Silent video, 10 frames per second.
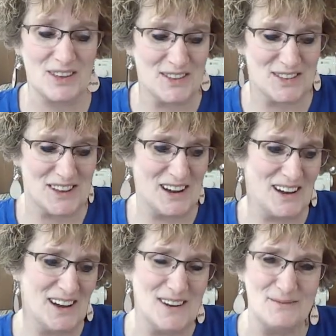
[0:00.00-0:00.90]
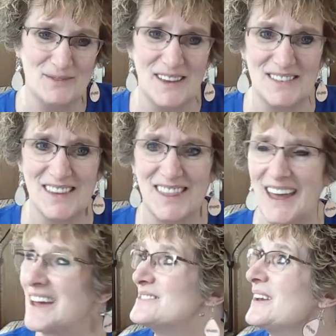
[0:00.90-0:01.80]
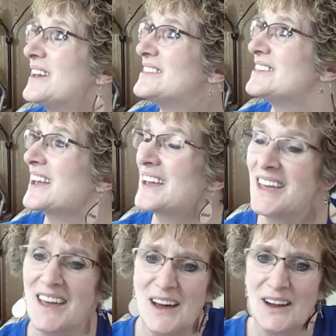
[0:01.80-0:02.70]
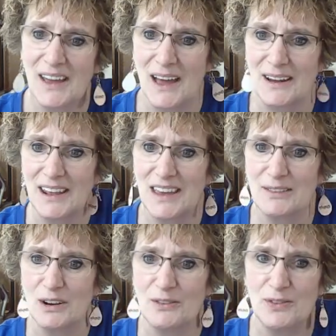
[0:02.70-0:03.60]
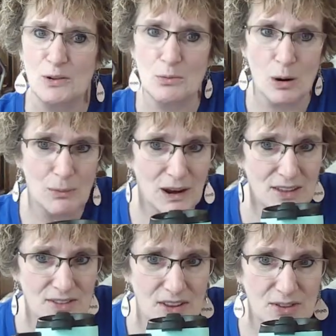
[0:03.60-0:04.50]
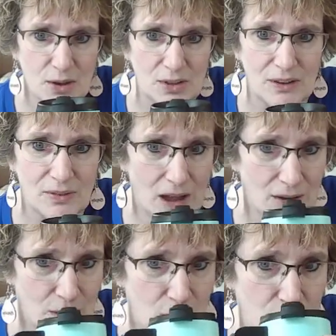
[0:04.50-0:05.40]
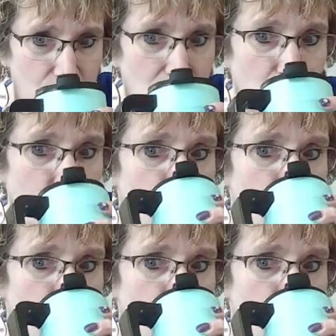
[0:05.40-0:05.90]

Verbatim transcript: this time. Isn't that amazing? Okay, I'm going to give it a few more minutes. It's only 5.03.